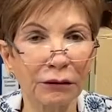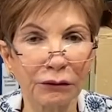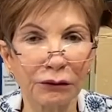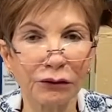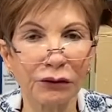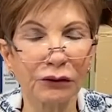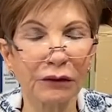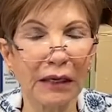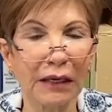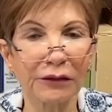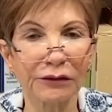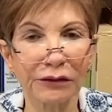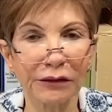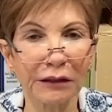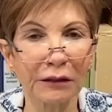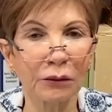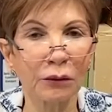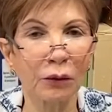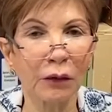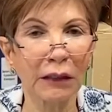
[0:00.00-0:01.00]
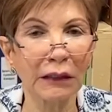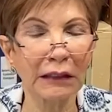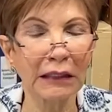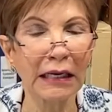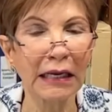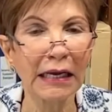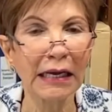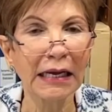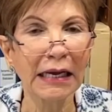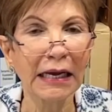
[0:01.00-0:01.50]
2001,
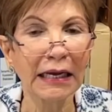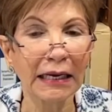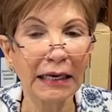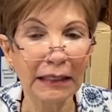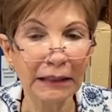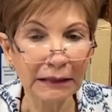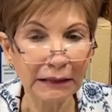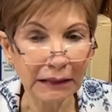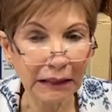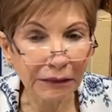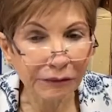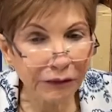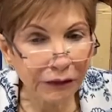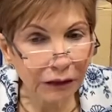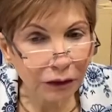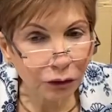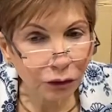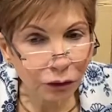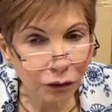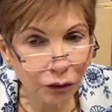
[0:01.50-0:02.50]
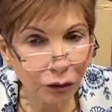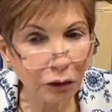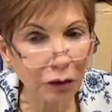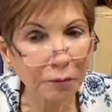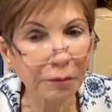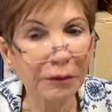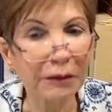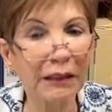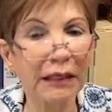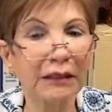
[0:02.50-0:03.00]
and even in
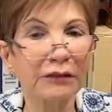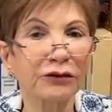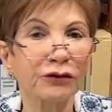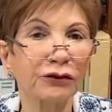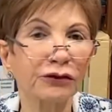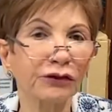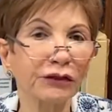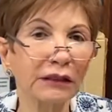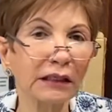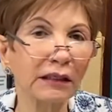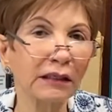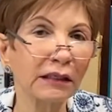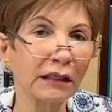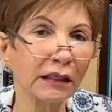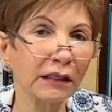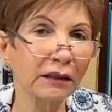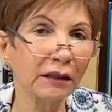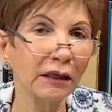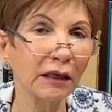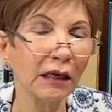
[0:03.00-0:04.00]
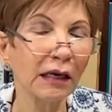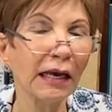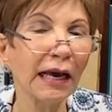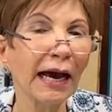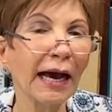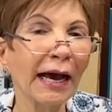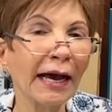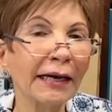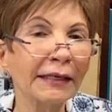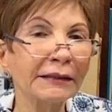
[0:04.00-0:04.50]
Europe, as you see there.
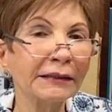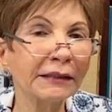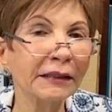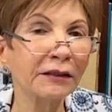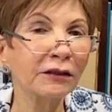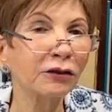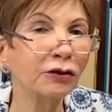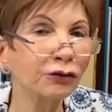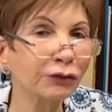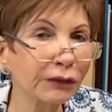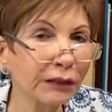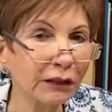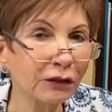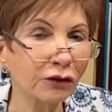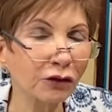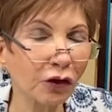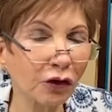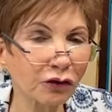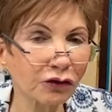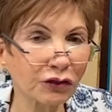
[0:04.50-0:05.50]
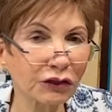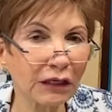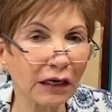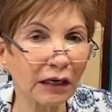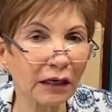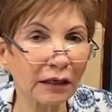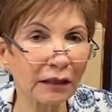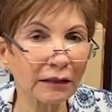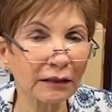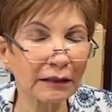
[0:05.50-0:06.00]
And the green dots
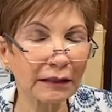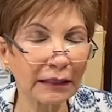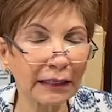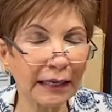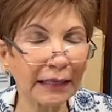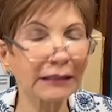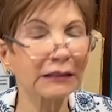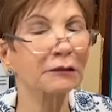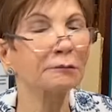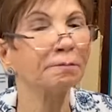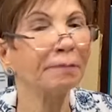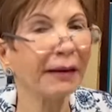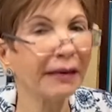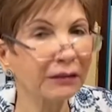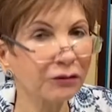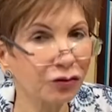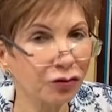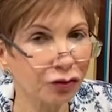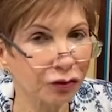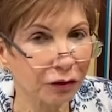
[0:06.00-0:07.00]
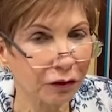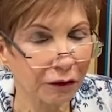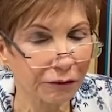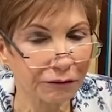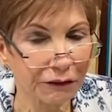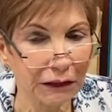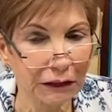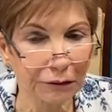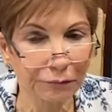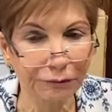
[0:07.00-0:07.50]
are the expansion of
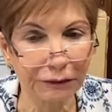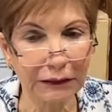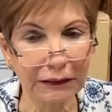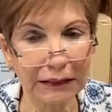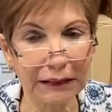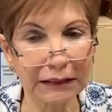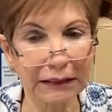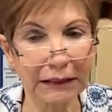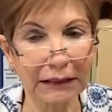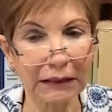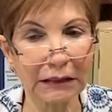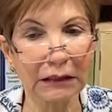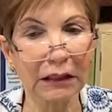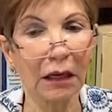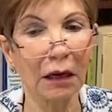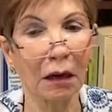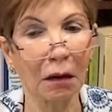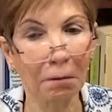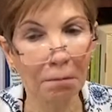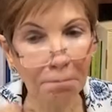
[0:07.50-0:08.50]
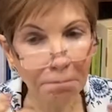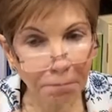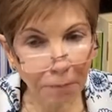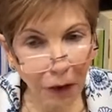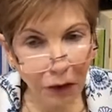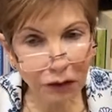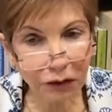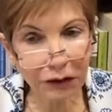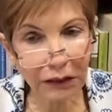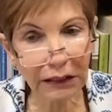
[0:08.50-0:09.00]
these facilities,
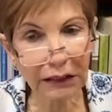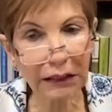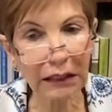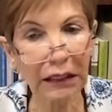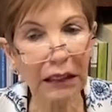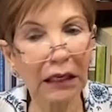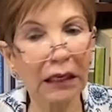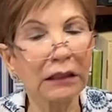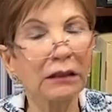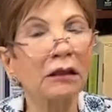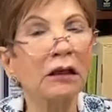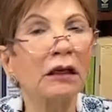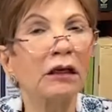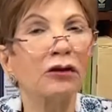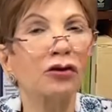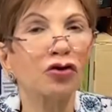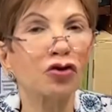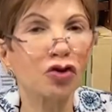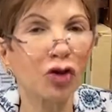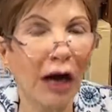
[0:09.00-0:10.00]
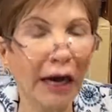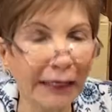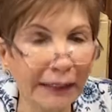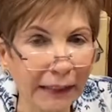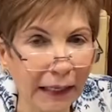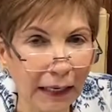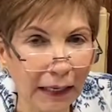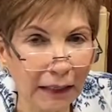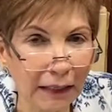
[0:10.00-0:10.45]
mostly in China.